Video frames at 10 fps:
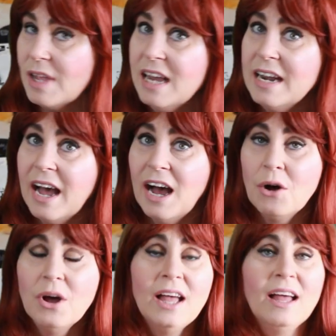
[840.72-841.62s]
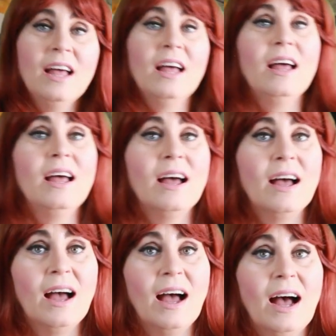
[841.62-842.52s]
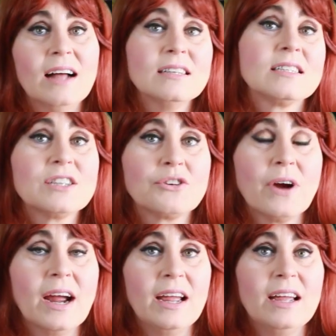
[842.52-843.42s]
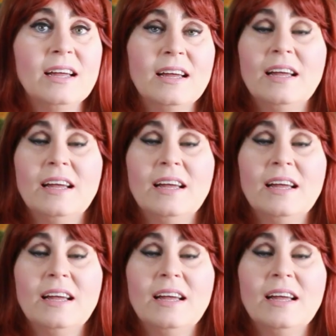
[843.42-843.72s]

Now, Alasdair Gray